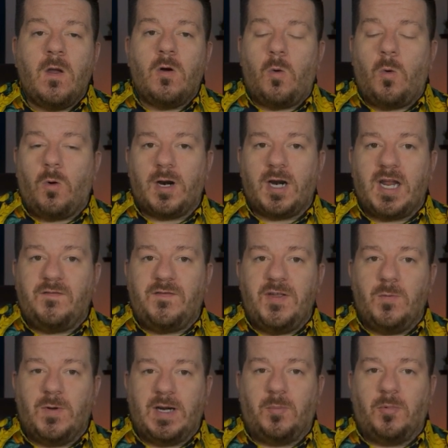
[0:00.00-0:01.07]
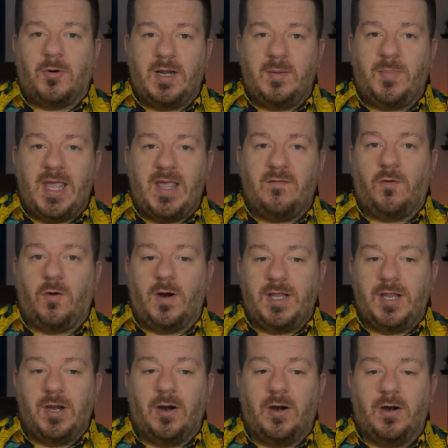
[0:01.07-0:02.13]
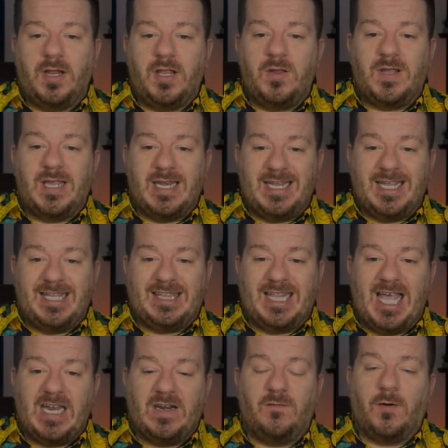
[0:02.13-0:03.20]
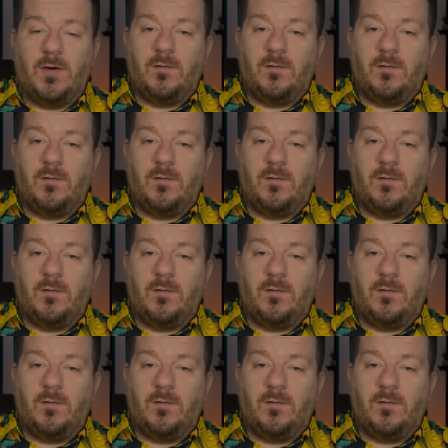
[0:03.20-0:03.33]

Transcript: or if you want to prepay for a year, you can get that for